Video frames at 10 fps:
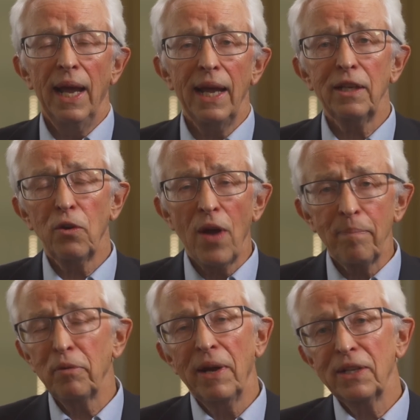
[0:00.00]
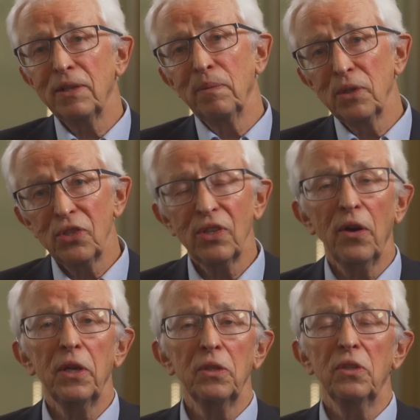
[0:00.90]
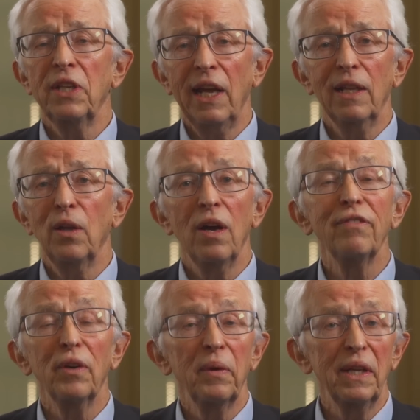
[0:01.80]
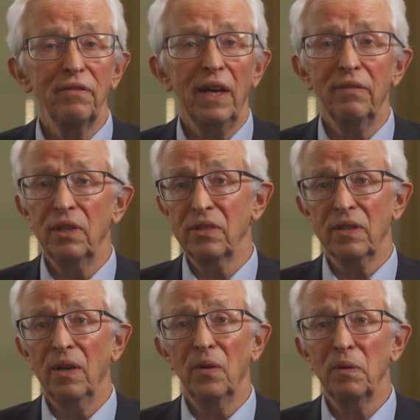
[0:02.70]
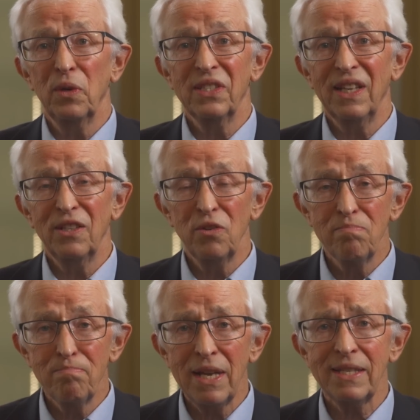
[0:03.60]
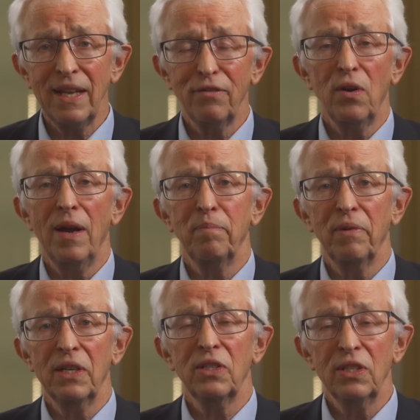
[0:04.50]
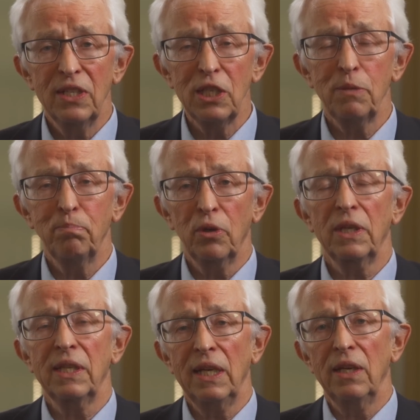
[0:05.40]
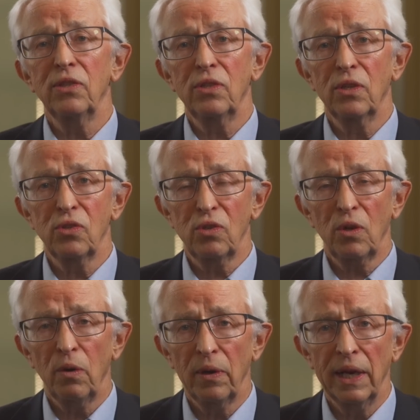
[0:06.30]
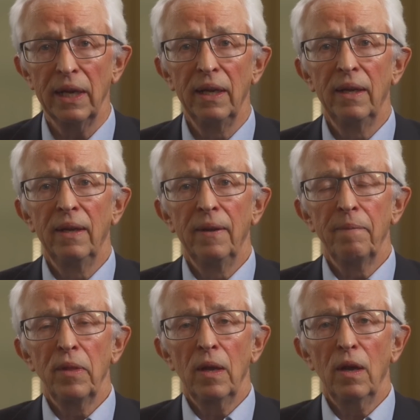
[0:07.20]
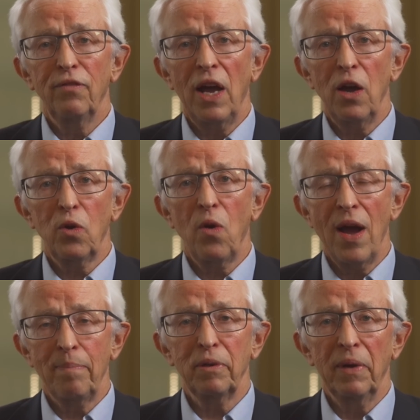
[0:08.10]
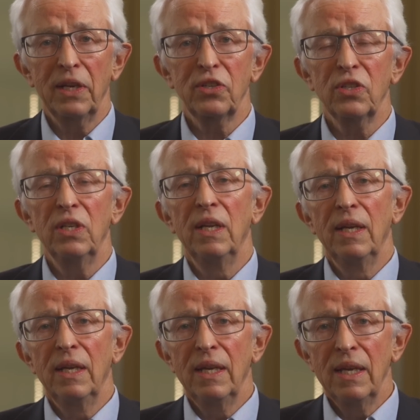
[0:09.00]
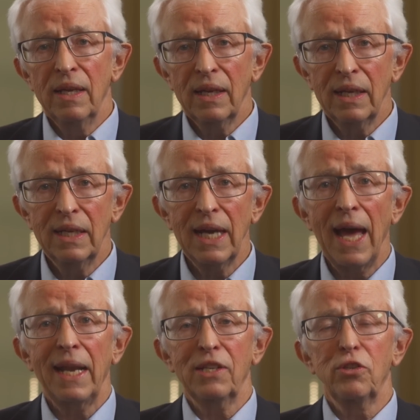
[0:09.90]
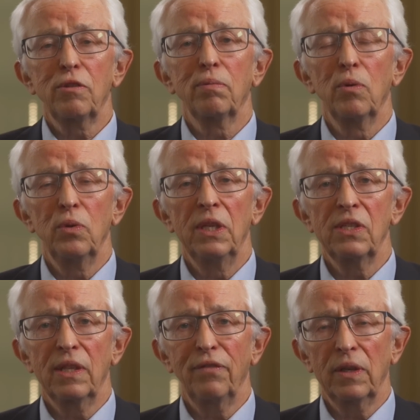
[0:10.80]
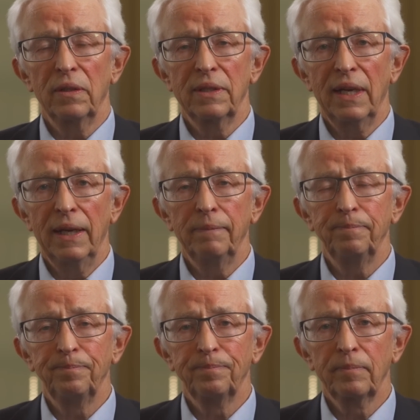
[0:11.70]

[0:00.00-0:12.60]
And cooperation was starting to tail off already five years ago. And we said, you must have cooperation. This book tells the story of how cooperation got us through this difficult time.